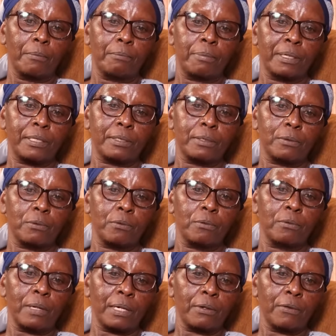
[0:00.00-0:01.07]
But
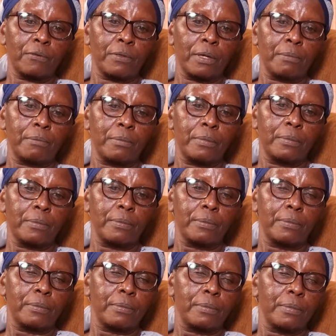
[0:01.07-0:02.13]
one of them
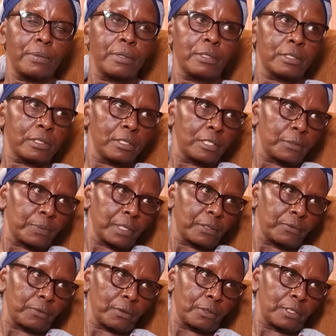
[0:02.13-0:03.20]
is
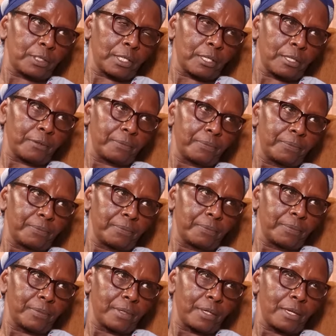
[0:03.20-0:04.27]
respect for each other.
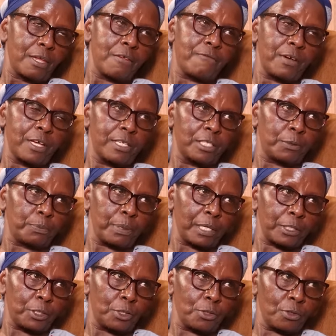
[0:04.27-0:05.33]
If I
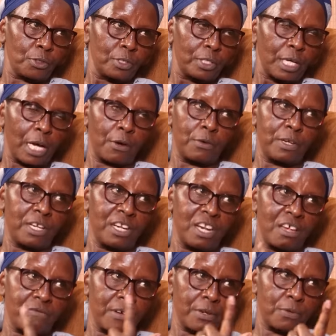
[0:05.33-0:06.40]
respect you, I will
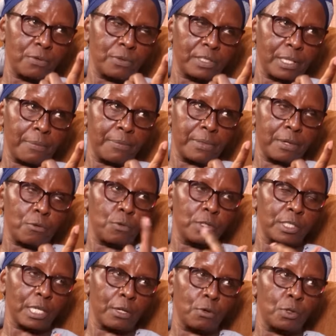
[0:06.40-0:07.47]
never do something
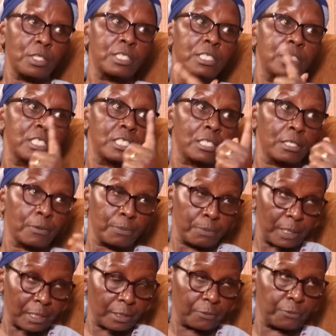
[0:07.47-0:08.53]
which I know is
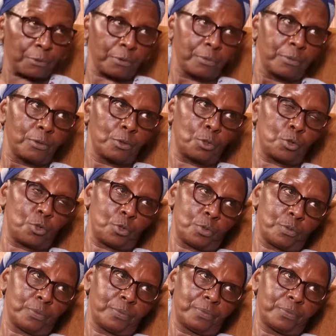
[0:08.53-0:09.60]
disrespectful to you.